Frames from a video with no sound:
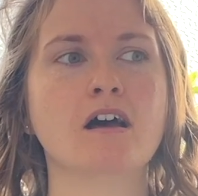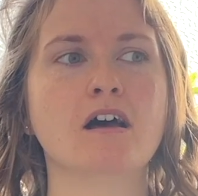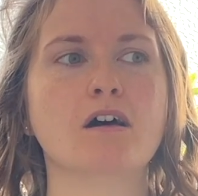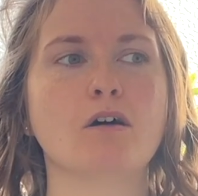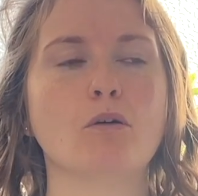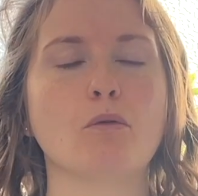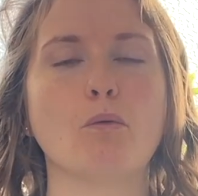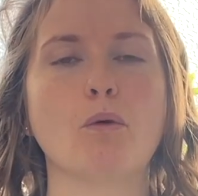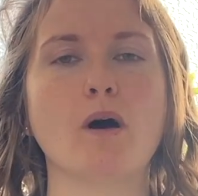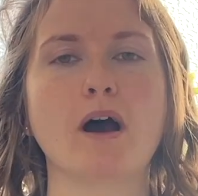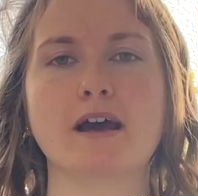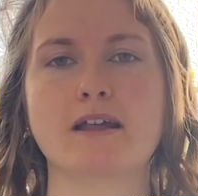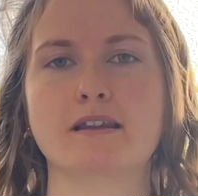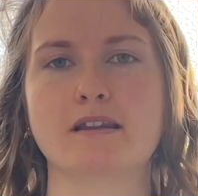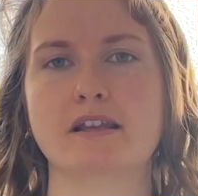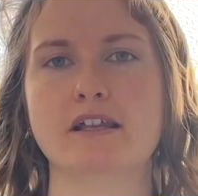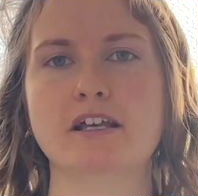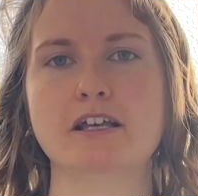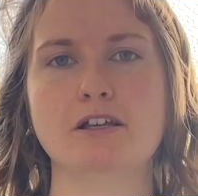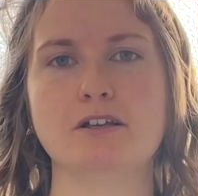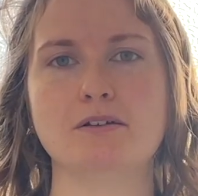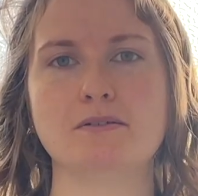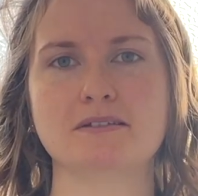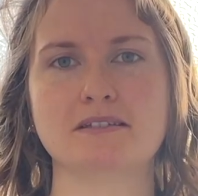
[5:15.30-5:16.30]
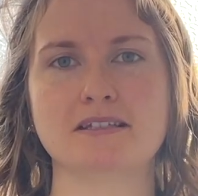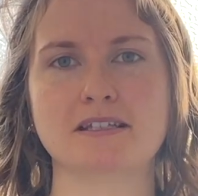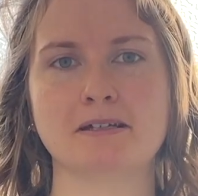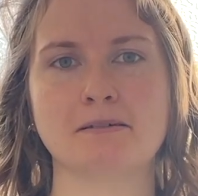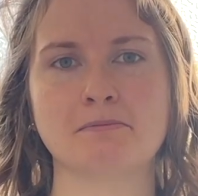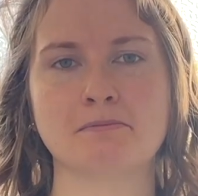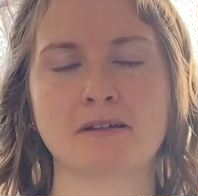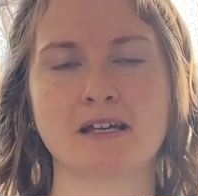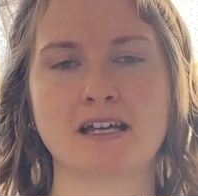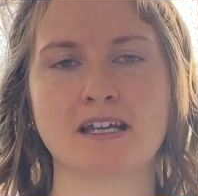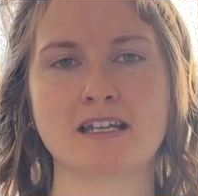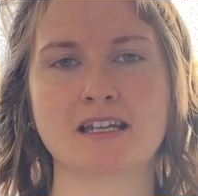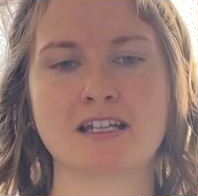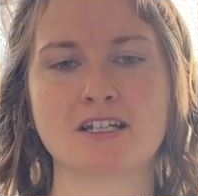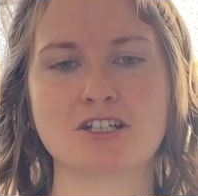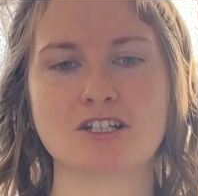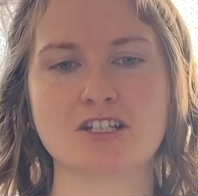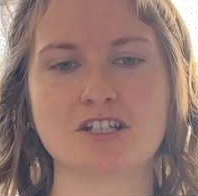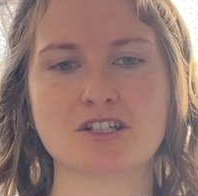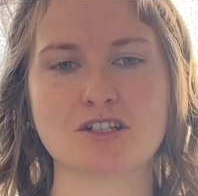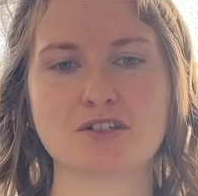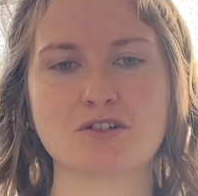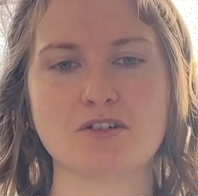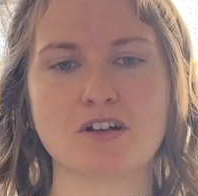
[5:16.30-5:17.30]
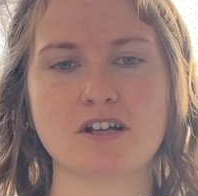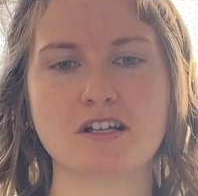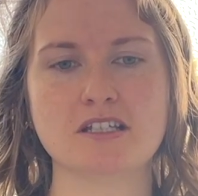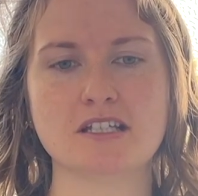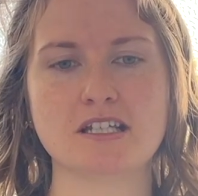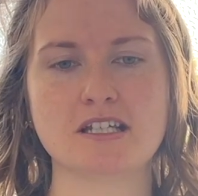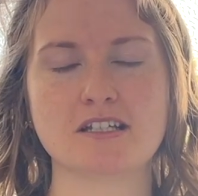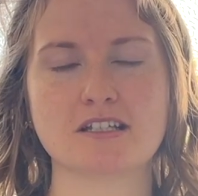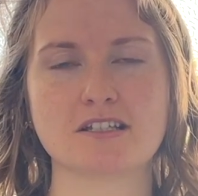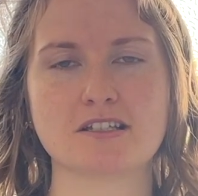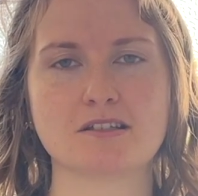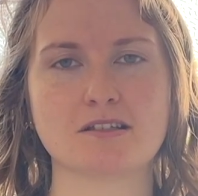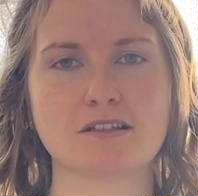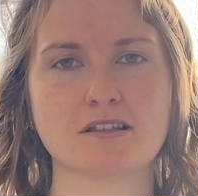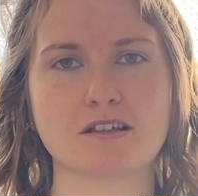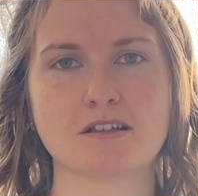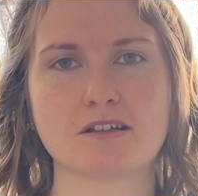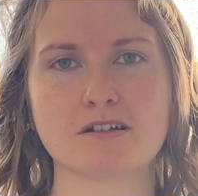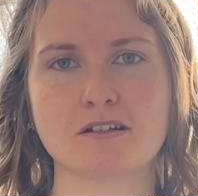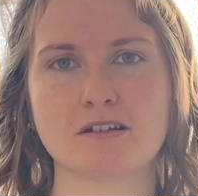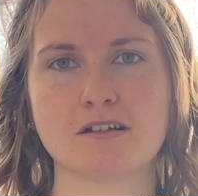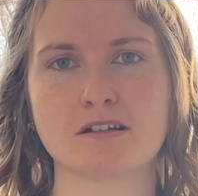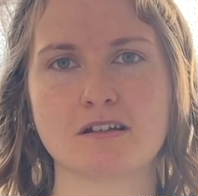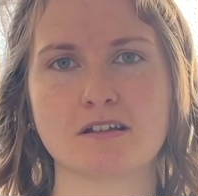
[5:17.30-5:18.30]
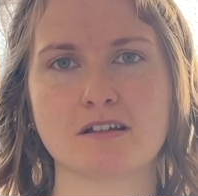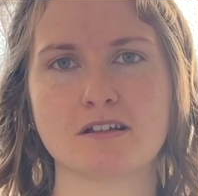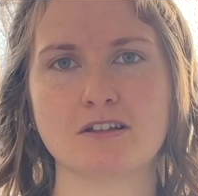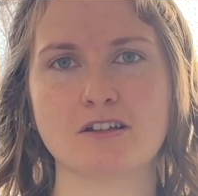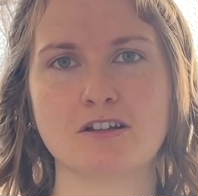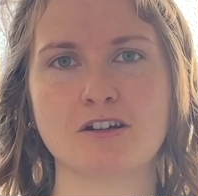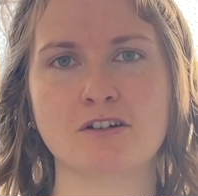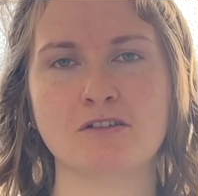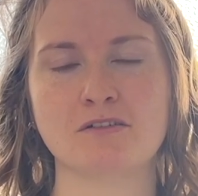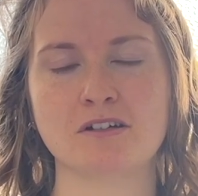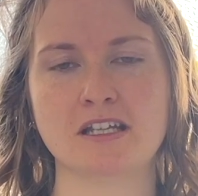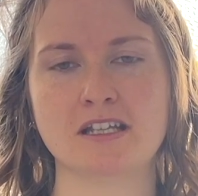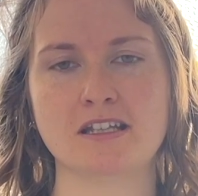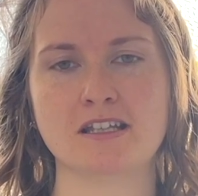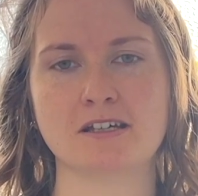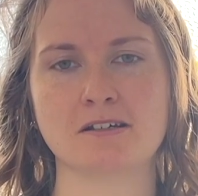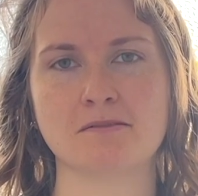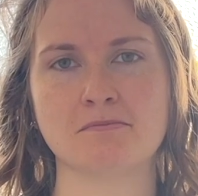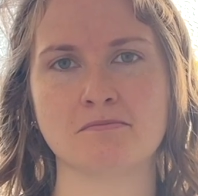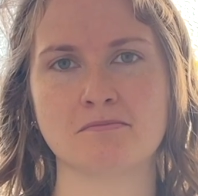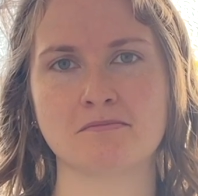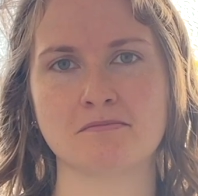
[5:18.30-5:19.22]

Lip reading: widely use them. And it's just crazy because you don't need them.